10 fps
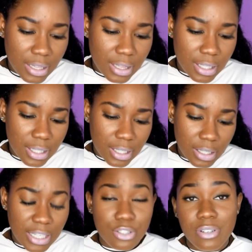The
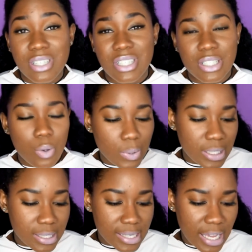instructions only
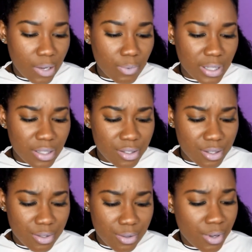say really
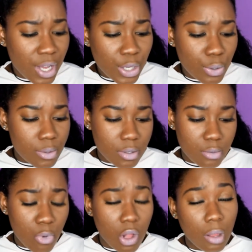to use a
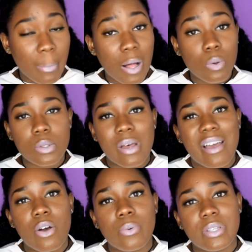small amount, so I
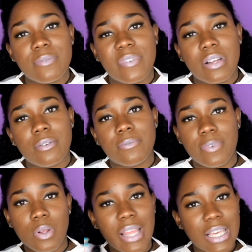always
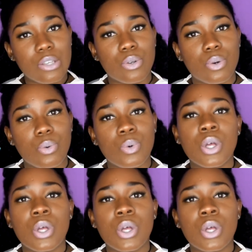felt like, you know,